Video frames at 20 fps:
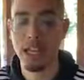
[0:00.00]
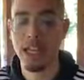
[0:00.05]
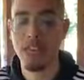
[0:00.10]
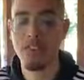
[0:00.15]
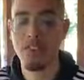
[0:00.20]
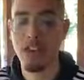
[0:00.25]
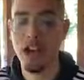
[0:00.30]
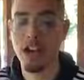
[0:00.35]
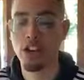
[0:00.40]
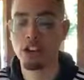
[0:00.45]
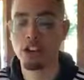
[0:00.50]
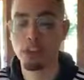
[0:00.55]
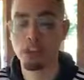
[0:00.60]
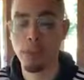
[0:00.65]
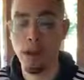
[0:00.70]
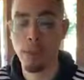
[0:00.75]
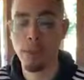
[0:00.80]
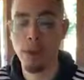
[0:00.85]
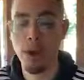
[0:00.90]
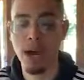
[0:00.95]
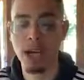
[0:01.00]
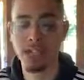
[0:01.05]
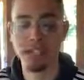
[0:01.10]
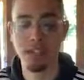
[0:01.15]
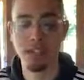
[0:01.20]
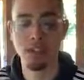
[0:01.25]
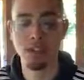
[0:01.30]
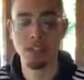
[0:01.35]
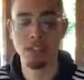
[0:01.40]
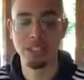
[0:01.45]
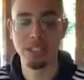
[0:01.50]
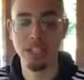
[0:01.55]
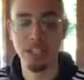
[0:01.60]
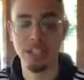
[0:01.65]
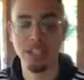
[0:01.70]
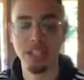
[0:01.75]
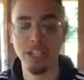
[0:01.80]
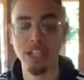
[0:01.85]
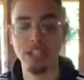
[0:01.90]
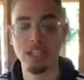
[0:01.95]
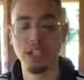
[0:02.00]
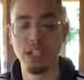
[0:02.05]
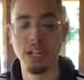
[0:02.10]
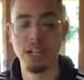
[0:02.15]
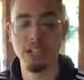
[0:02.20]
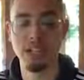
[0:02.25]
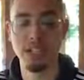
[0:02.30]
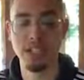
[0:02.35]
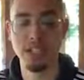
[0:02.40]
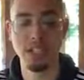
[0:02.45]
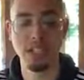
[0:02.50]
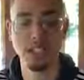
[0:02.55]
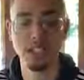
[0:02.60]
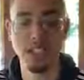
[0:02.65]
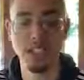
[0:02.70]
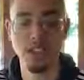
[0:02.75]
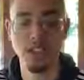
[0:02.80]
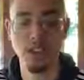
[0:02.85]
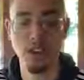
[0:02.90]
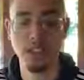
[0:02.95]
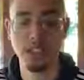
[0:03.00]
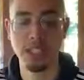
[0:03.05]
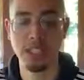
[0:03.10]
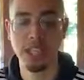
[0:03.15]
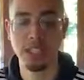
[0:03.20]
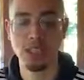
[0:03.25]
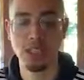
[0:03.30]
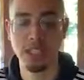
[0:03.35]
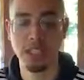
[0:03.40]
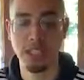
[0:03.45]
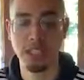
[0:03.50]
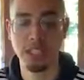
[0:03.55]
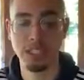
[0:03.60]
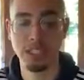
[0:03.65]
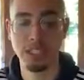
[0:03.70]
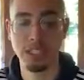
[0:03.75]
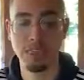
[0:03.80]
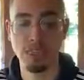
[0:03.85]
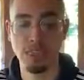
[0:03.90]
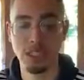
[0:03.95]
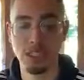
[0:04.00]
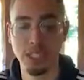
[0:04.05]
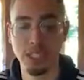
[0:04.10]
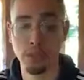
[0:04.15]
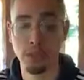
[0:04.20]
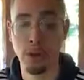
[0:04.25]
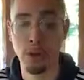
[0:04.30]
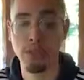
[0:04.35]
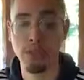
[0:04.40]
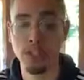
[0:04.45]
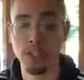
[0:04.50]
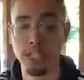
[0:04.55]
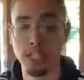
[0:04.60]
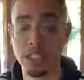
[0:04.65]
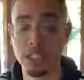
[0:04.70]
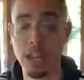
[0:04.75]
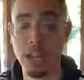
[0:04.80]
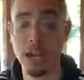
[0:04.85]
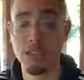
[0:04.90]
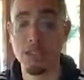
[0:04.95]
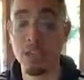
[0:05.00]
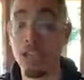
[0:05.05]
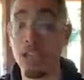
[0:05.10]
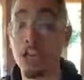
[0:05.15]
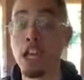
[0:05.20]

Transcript: And if I go to my products here, there's Elevation, Elevation Elite, Vertex, Vertex Elite, Vertex Pro, Vertex Live.